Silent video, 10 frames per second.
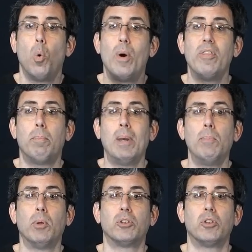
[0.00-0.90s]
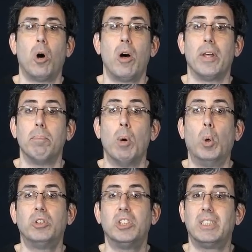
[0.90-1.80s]
When the people saw that
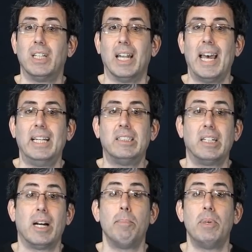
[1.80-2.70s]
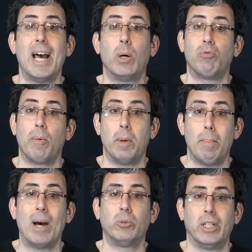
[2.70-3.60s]
Moses delayed to come down from the
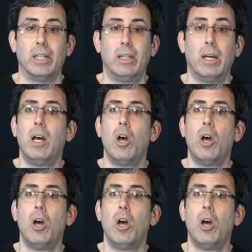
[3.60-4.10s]
mountain,